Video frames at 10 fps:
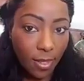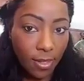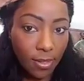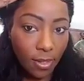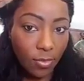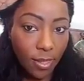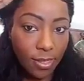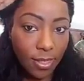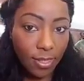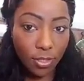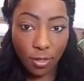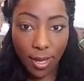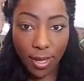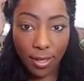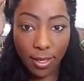So once that's
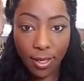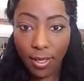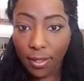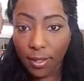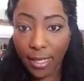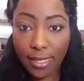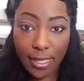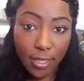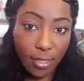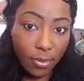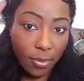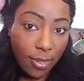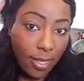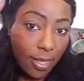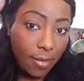dry, you can, like I said, you can pull
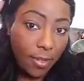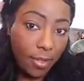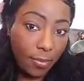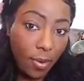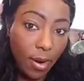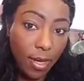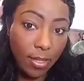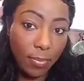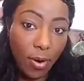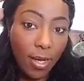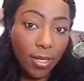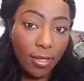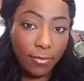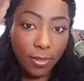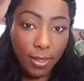it up, you can part it
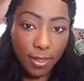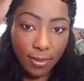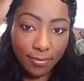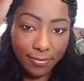differently.